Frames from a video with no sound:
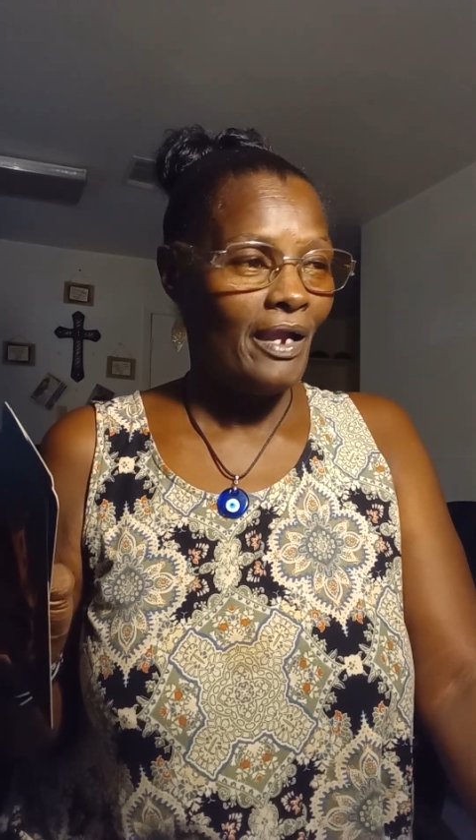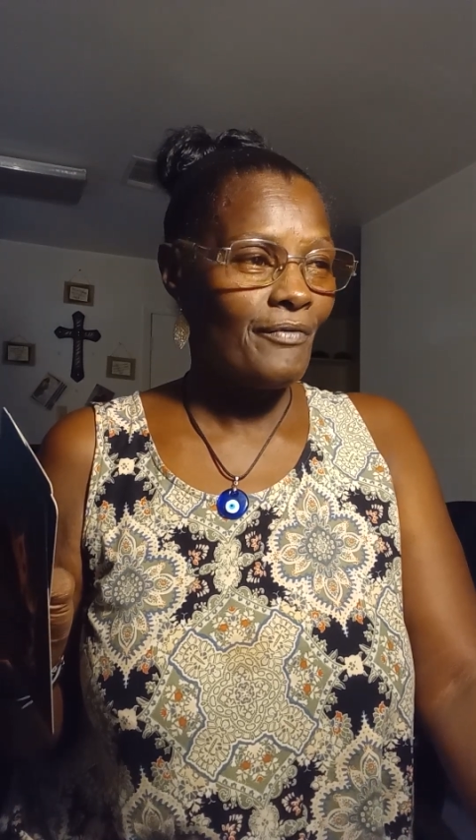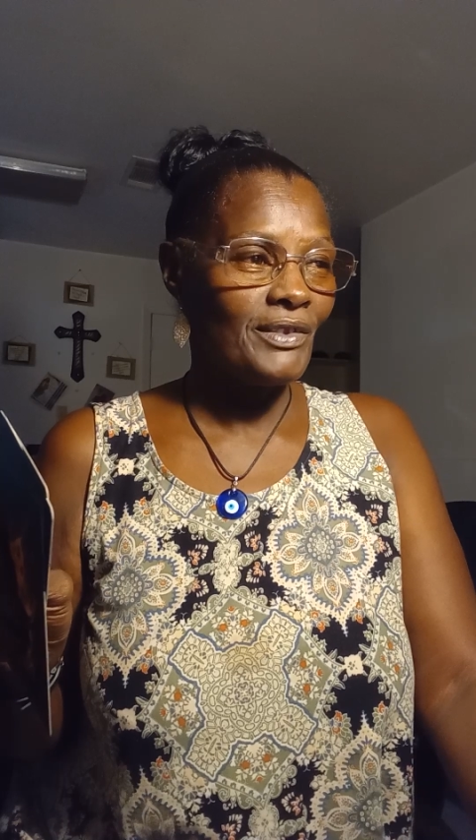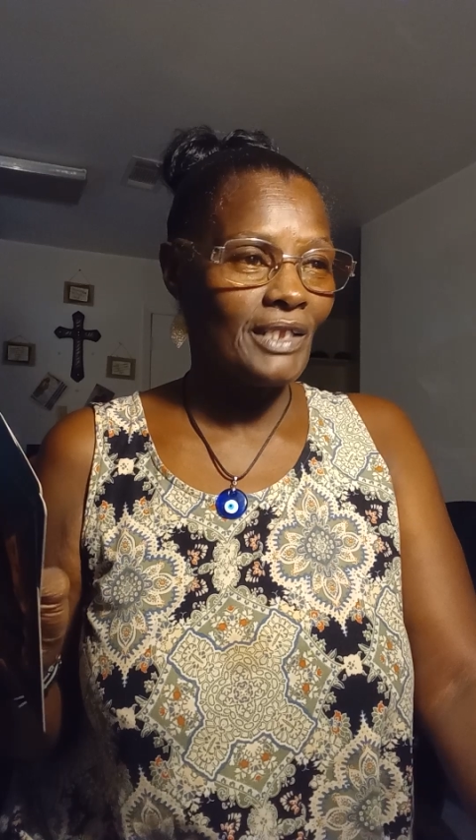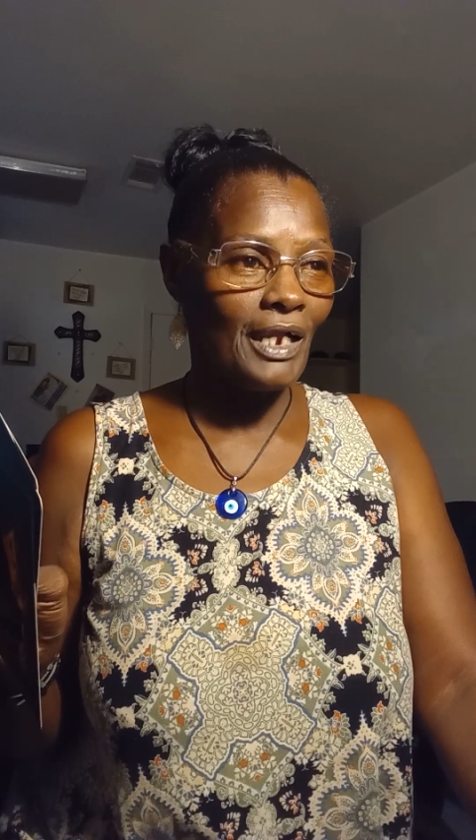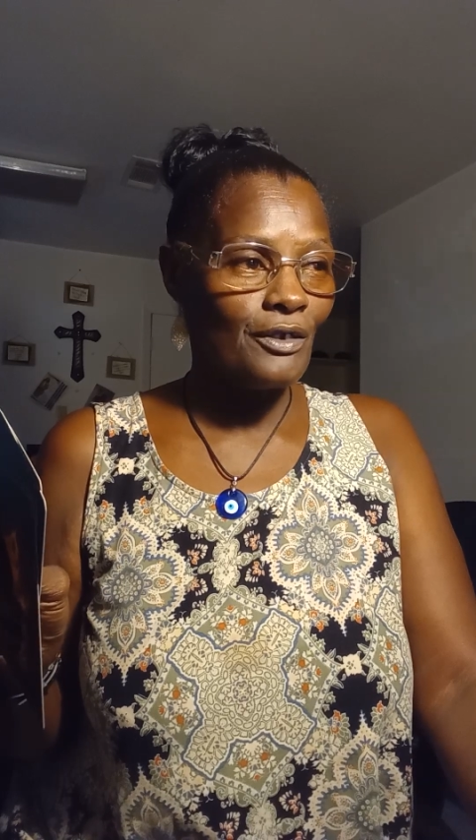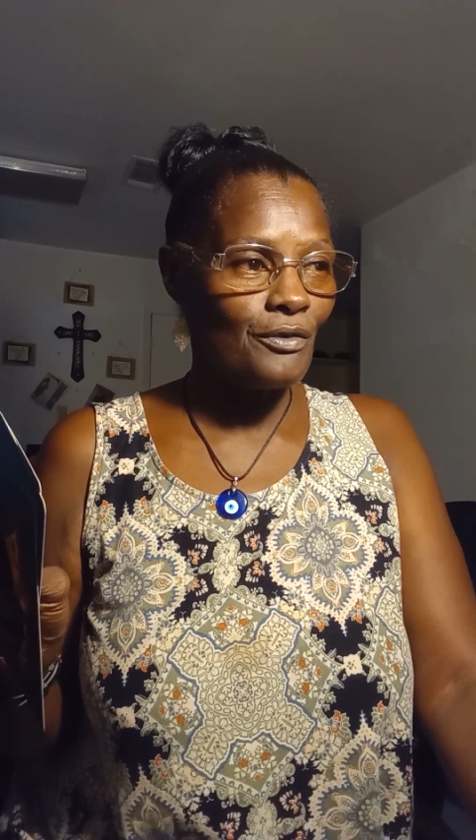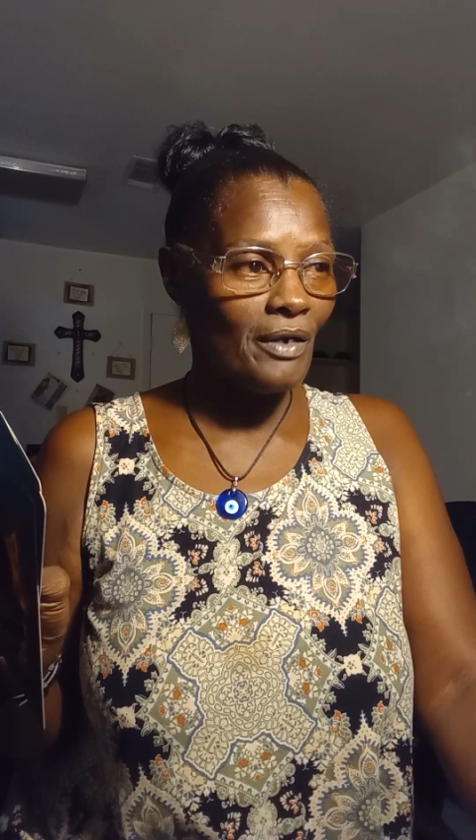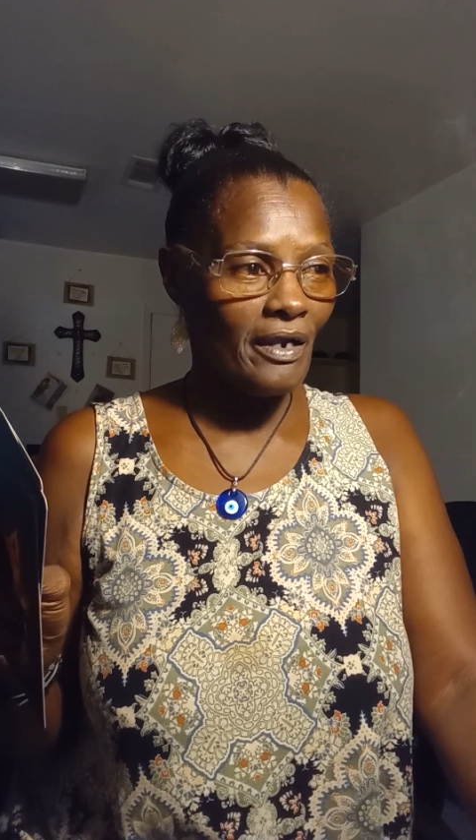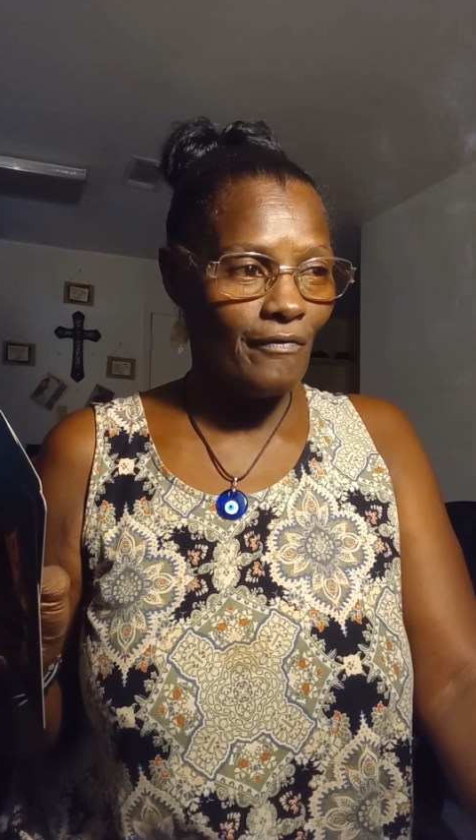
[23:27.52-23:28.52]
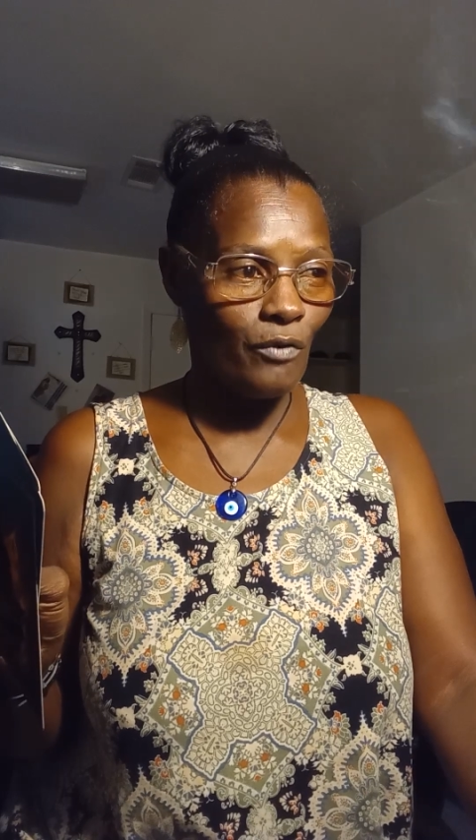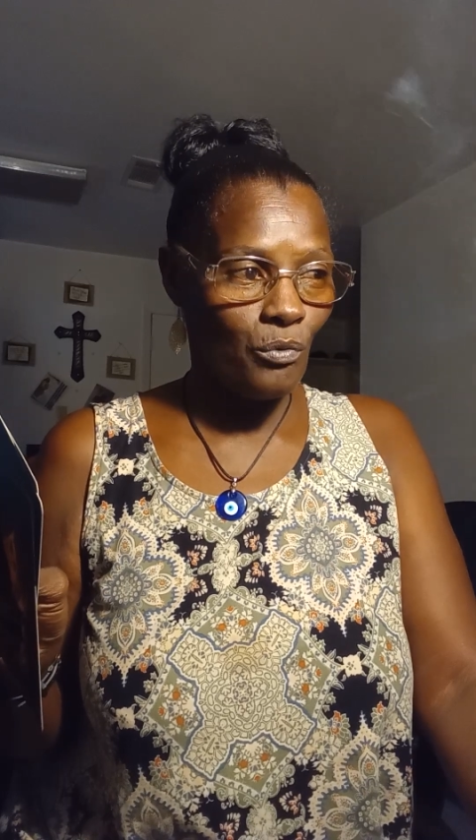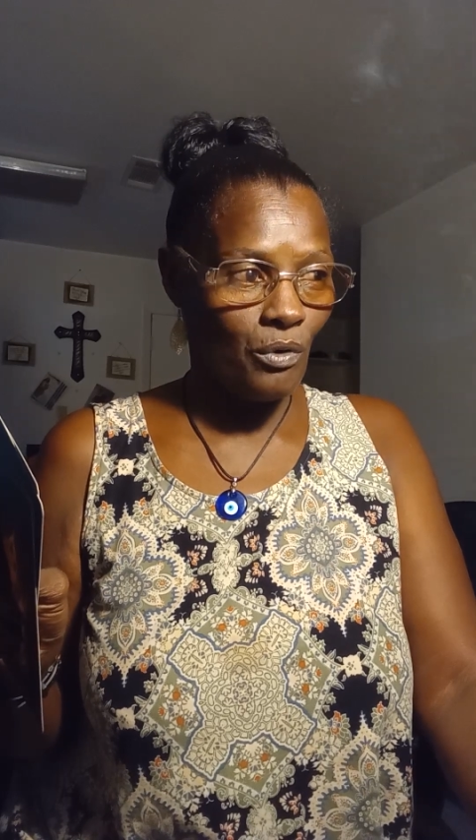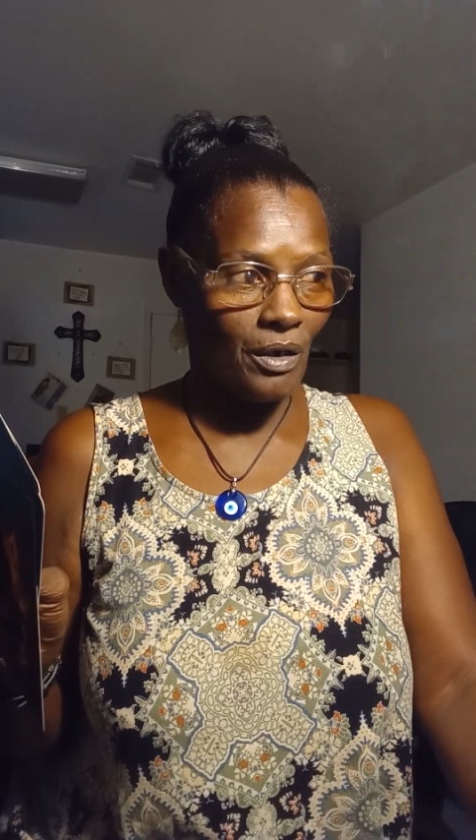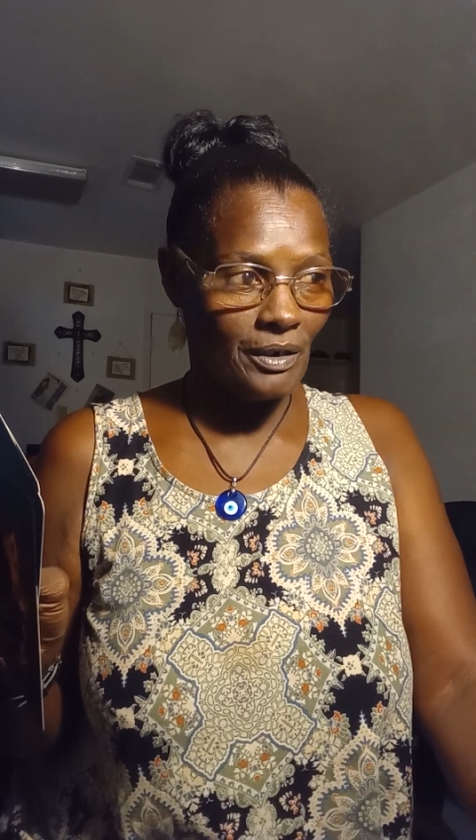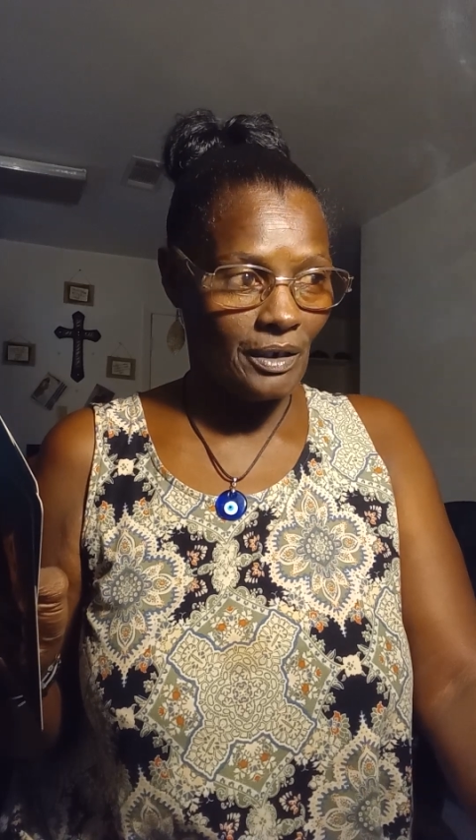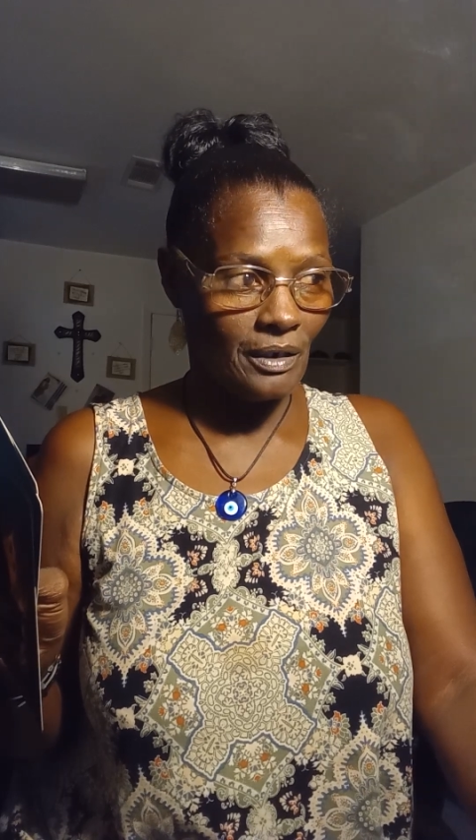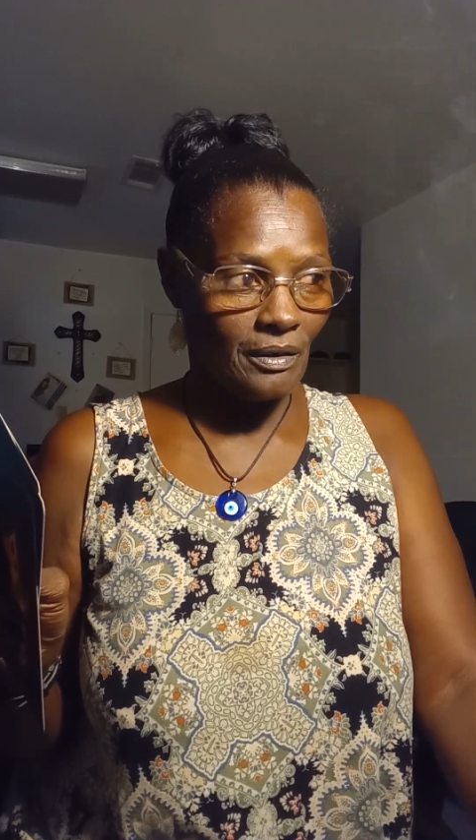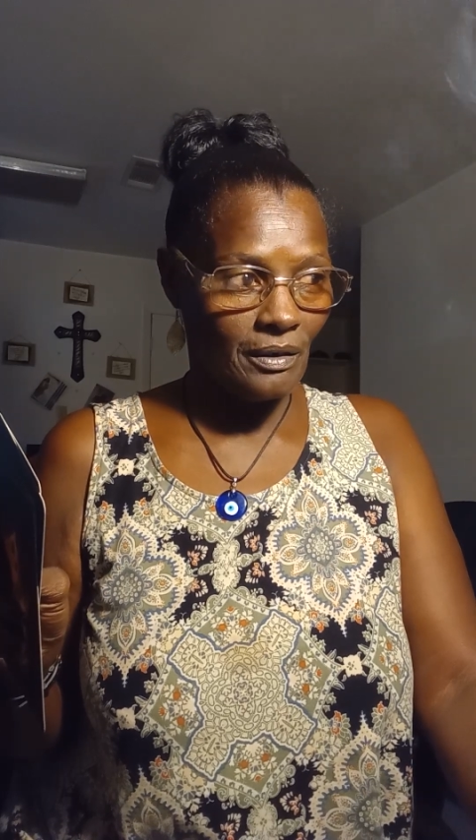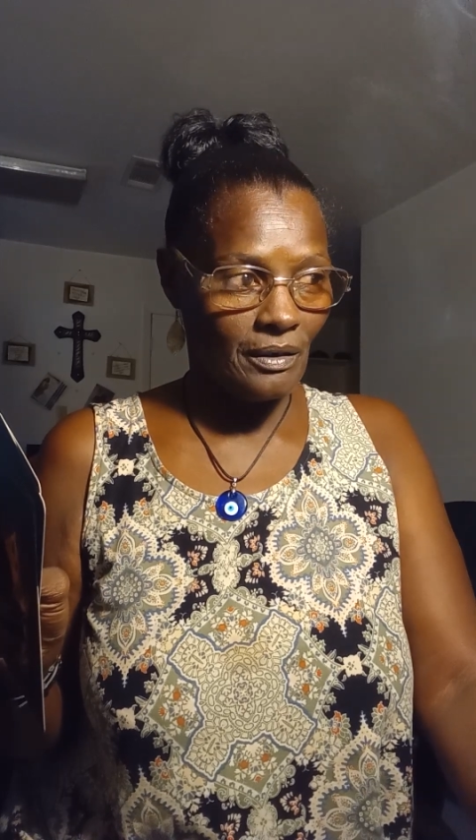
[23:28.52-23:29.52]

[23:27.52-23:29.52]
Everything you ever wanted,